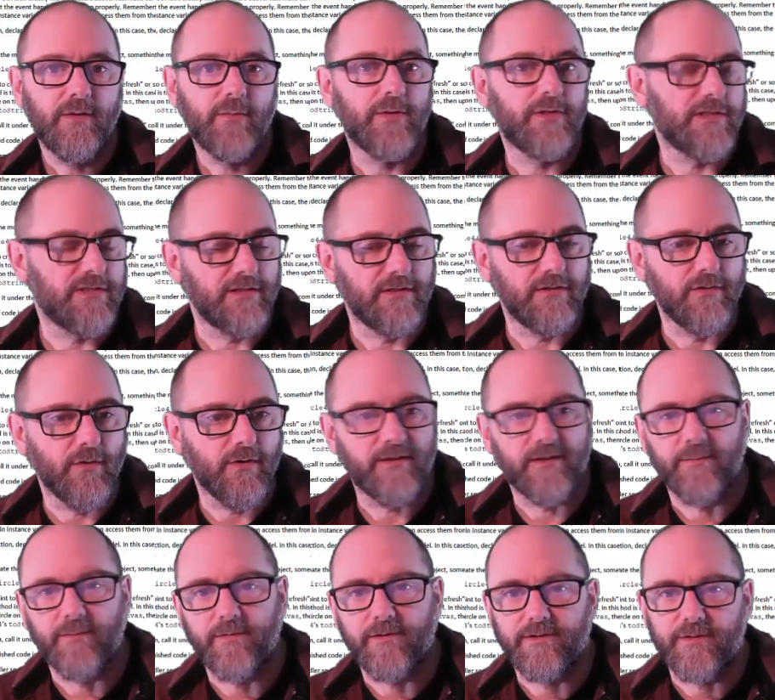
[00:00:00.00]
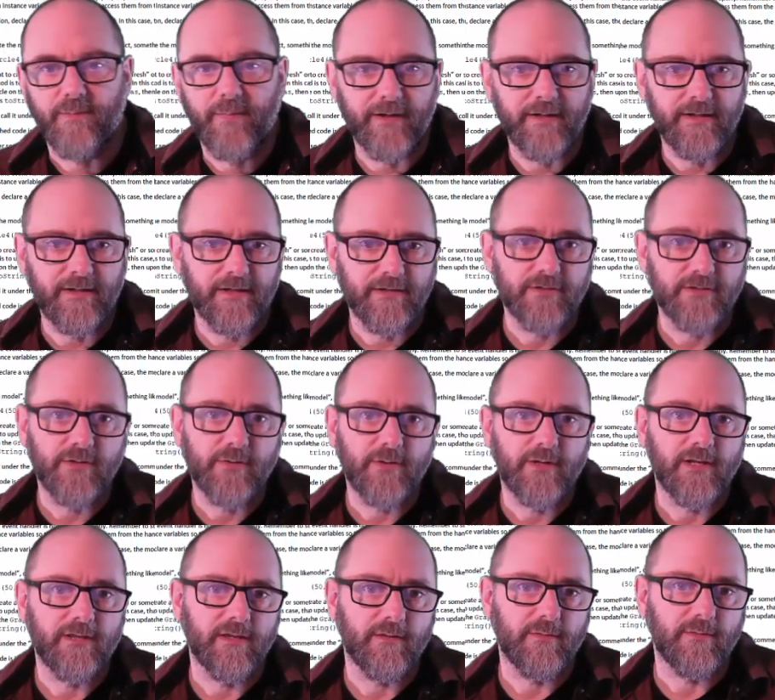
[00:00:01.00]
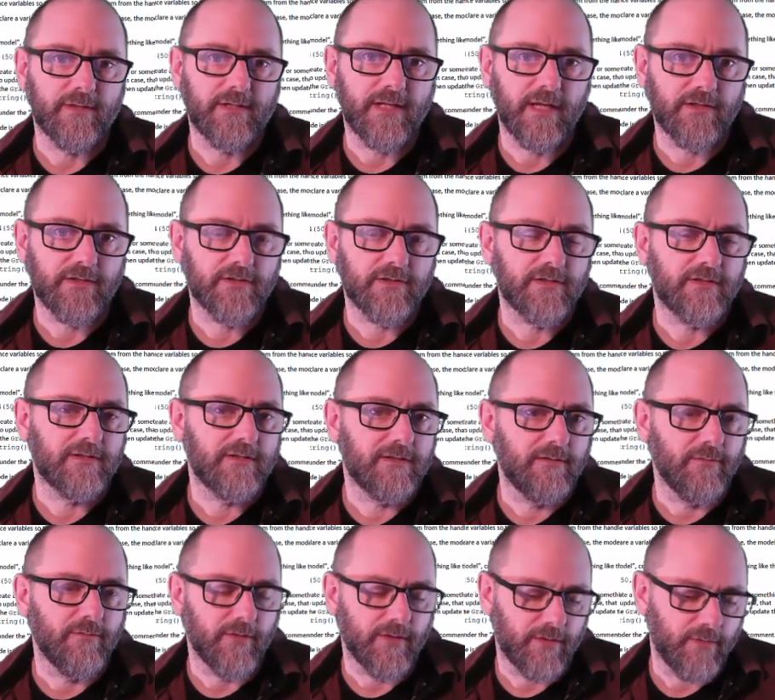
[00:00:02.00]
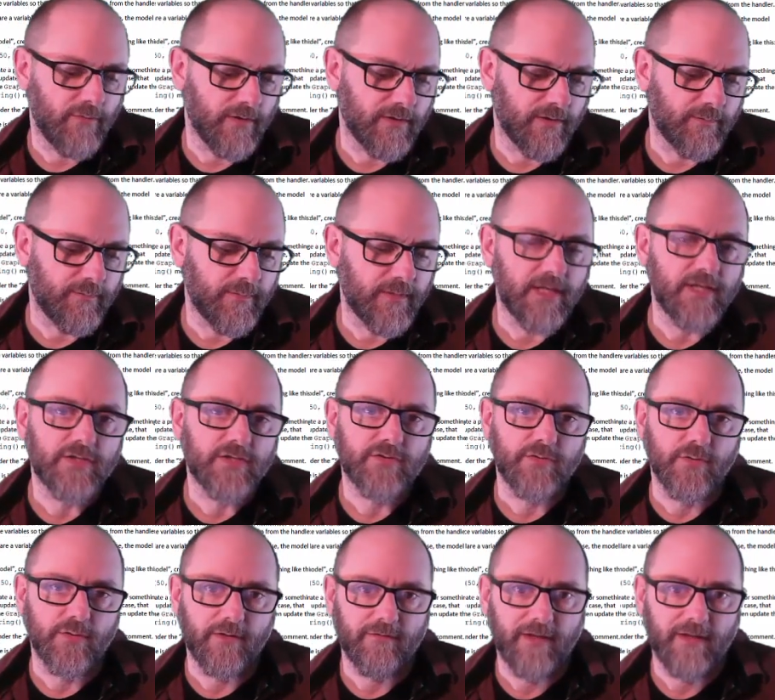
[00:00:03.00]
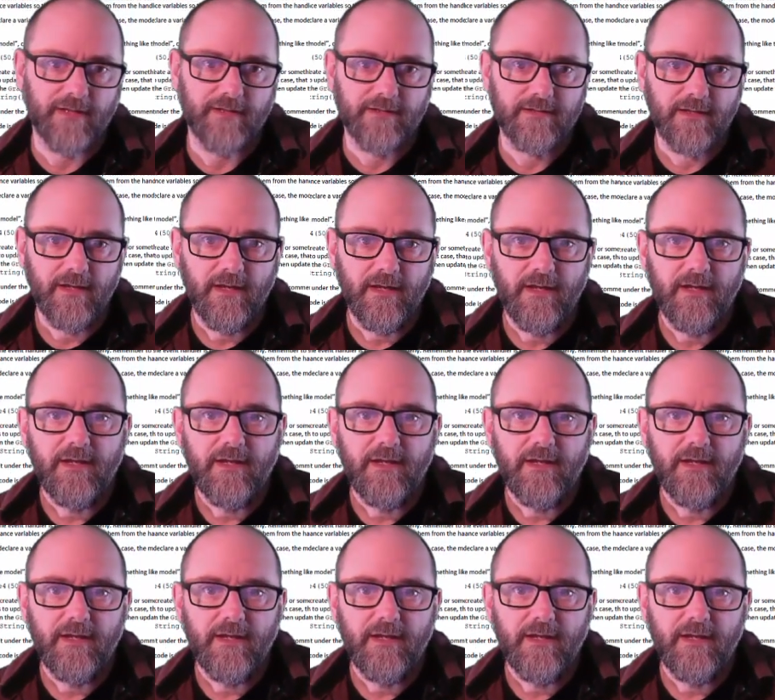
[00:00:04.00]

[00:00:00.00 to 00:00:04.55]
which is ignoring them because a button doesn't do anything with text with keystroke events.